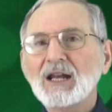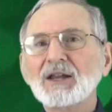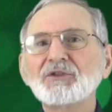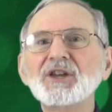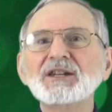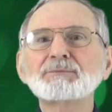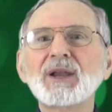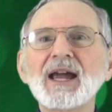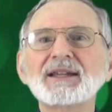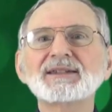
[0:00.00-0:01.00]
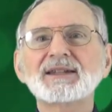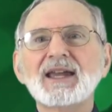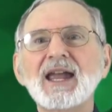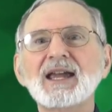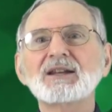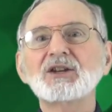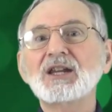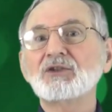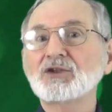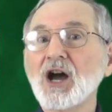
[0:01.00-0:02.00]
These plants can
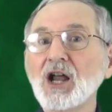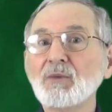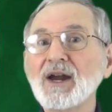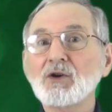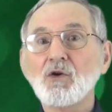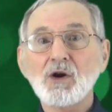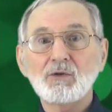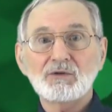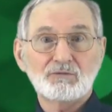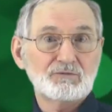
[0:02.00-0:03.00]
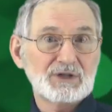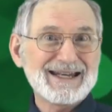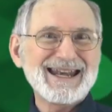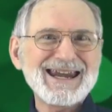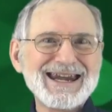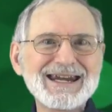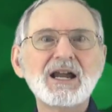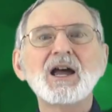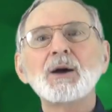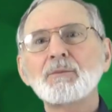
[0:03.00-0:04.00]
either tolerate or need
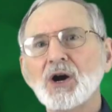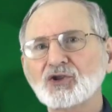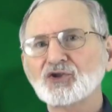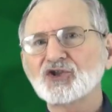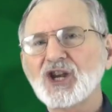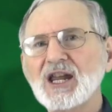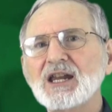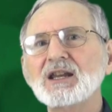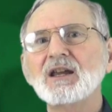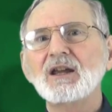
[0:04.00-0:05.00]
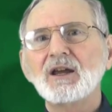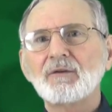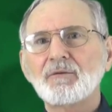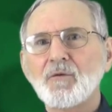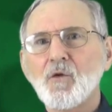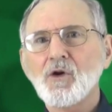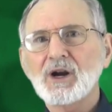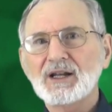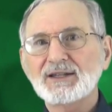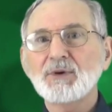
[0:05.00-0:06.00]
partial shade for
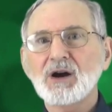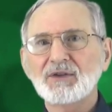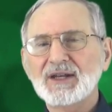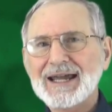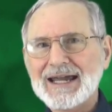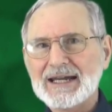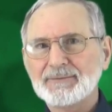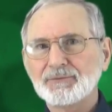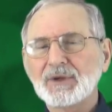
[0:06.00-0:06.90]
at least part of the day.